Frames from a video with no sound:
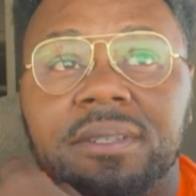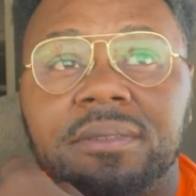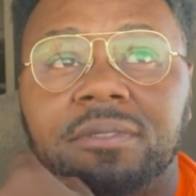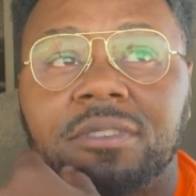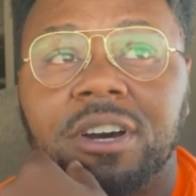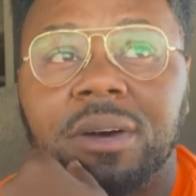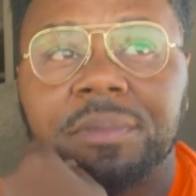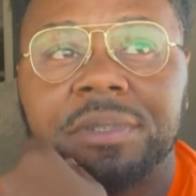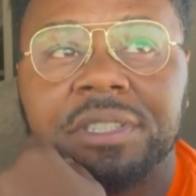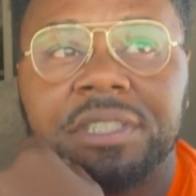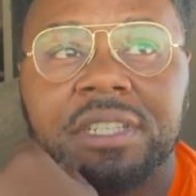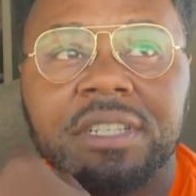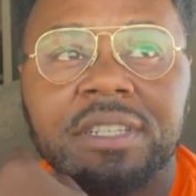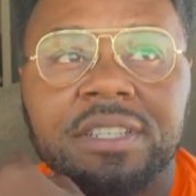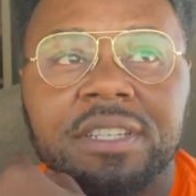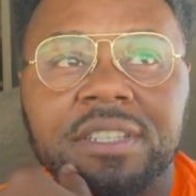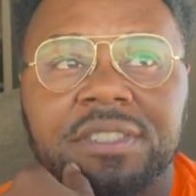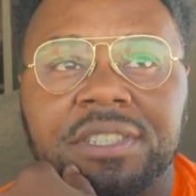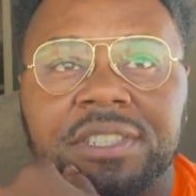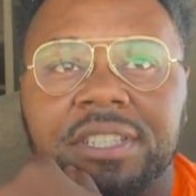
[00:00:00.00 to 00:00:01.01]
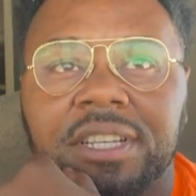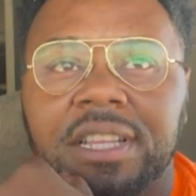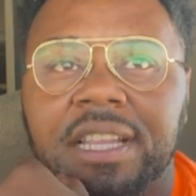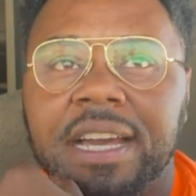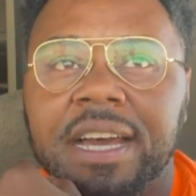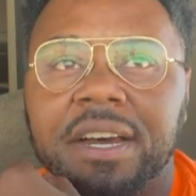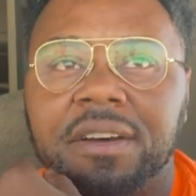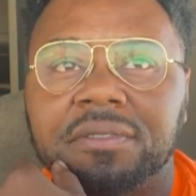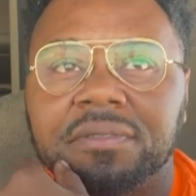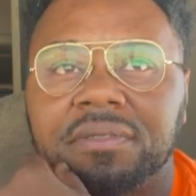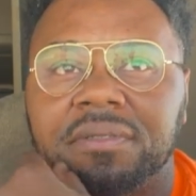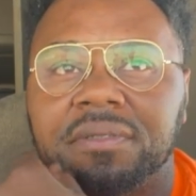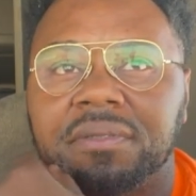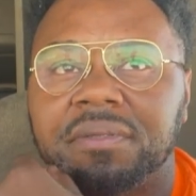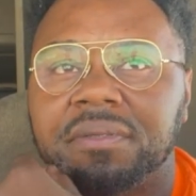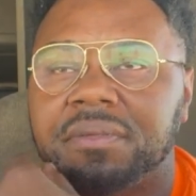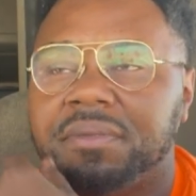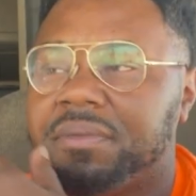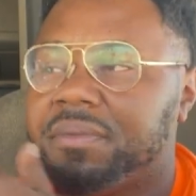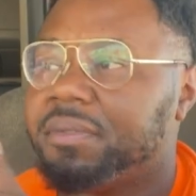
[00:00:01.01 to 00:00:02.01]
Well, I'ma sit here and chill out
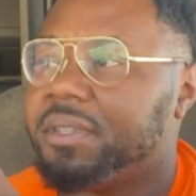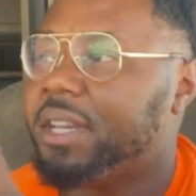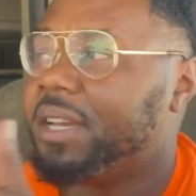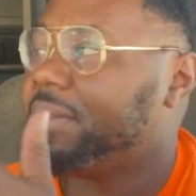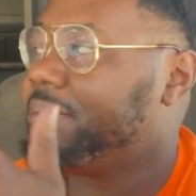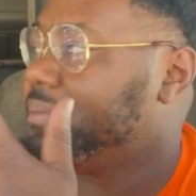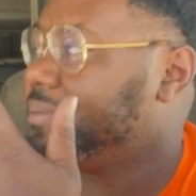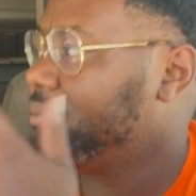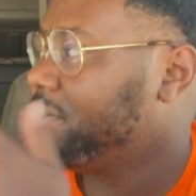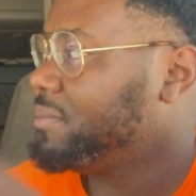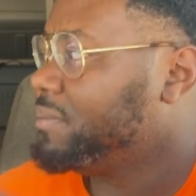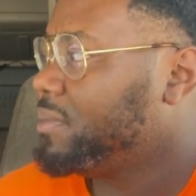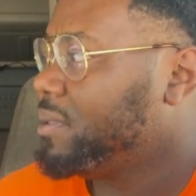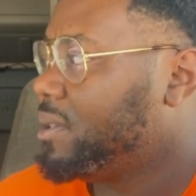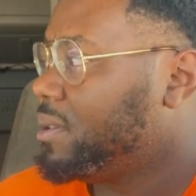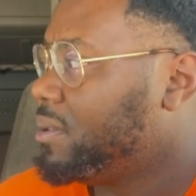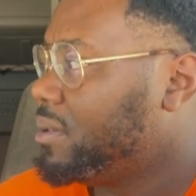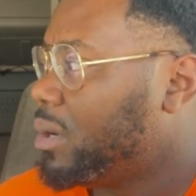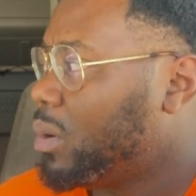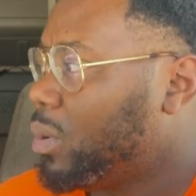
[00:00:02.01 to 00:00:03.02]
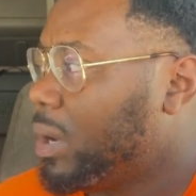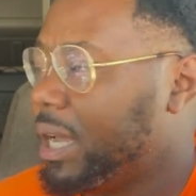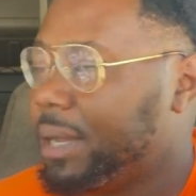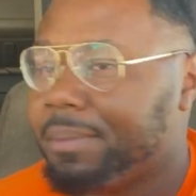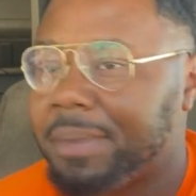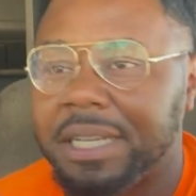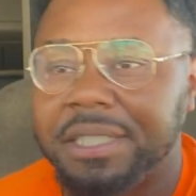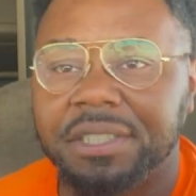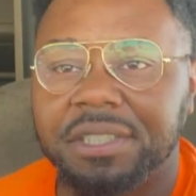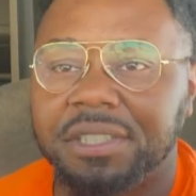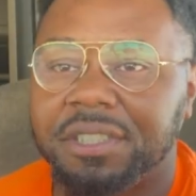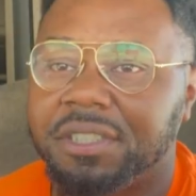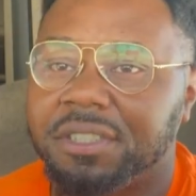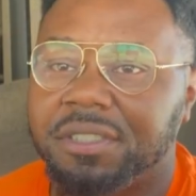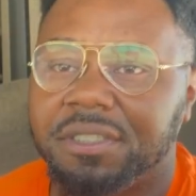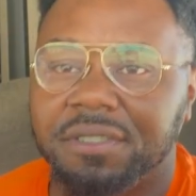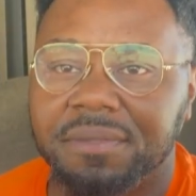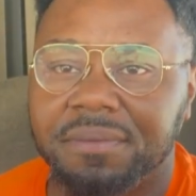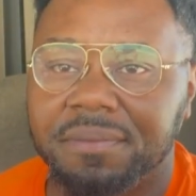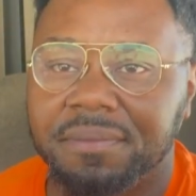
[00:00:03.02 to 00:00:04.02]
and wait my
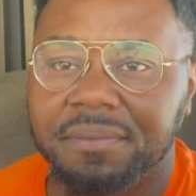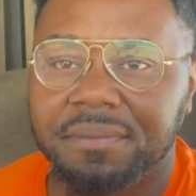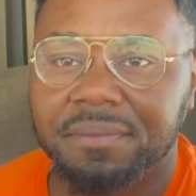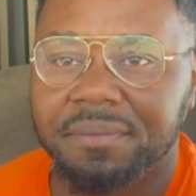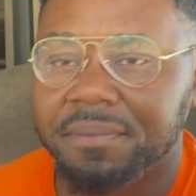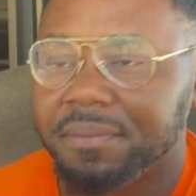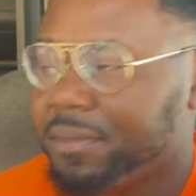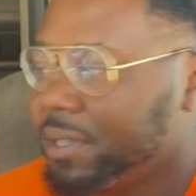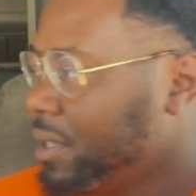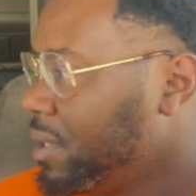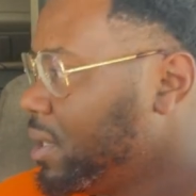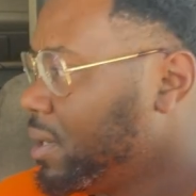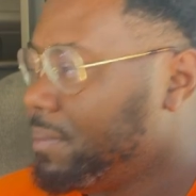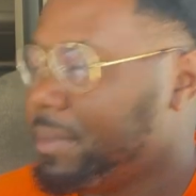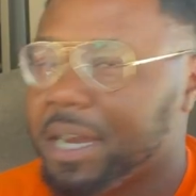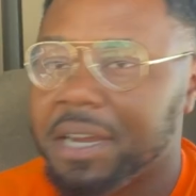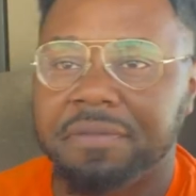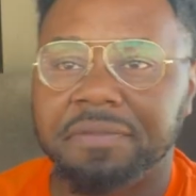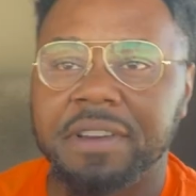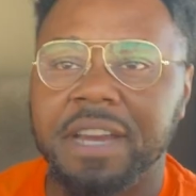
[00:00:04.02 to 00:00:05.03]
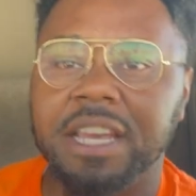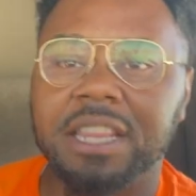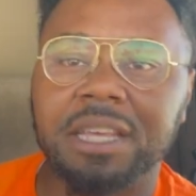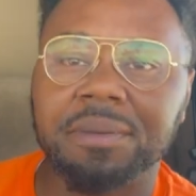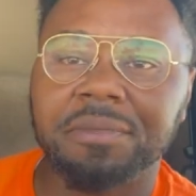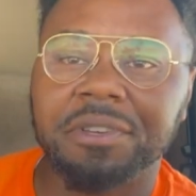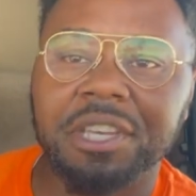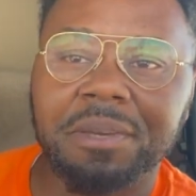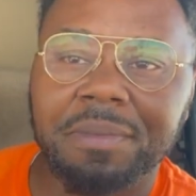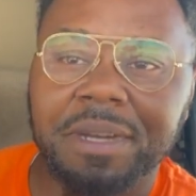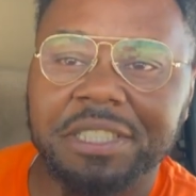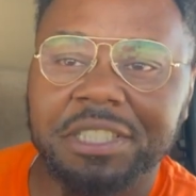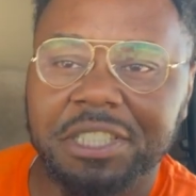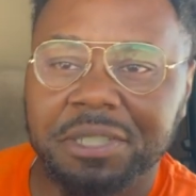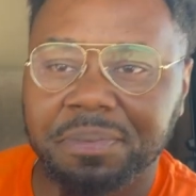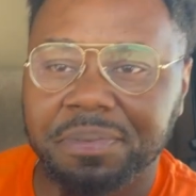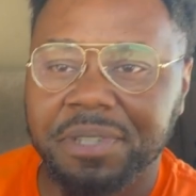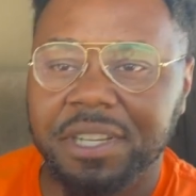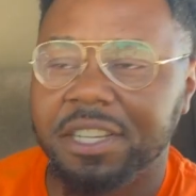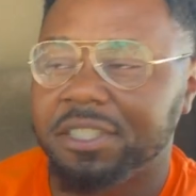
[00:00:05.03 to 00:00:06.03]
turn. Matter of fact, let me get my
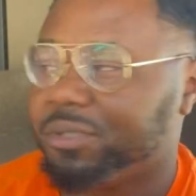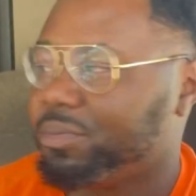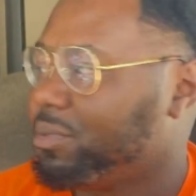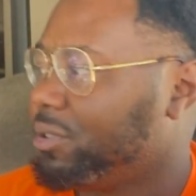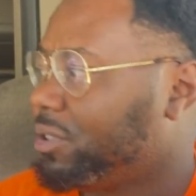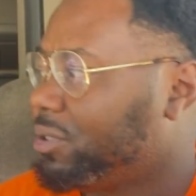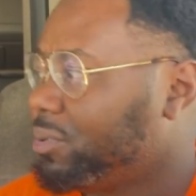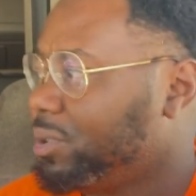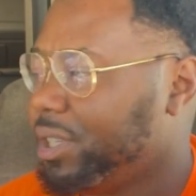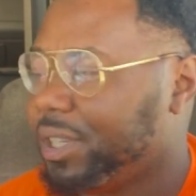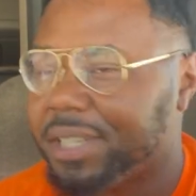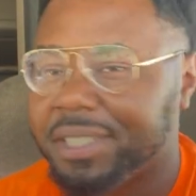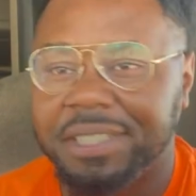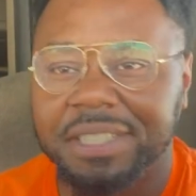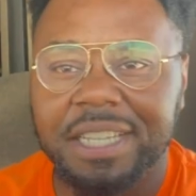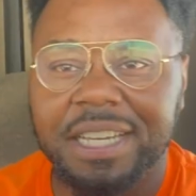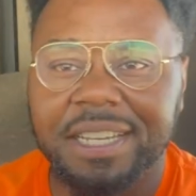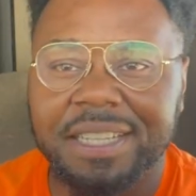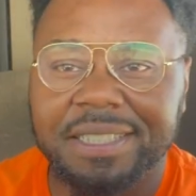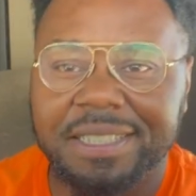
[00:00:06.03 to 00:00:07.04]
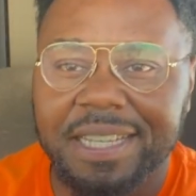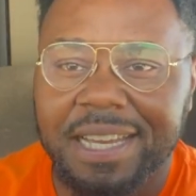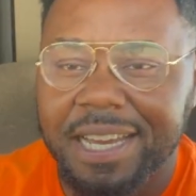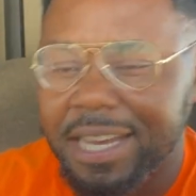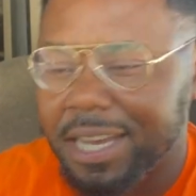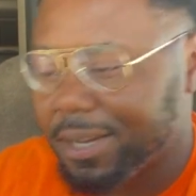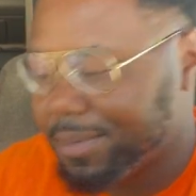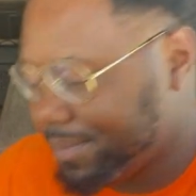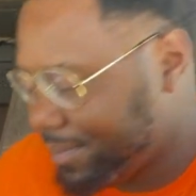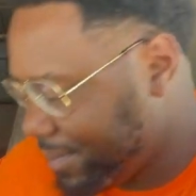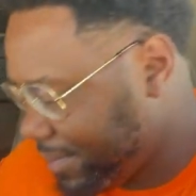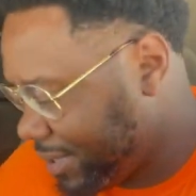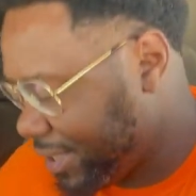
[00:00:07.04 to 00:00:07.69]
GPS real quick and check the time.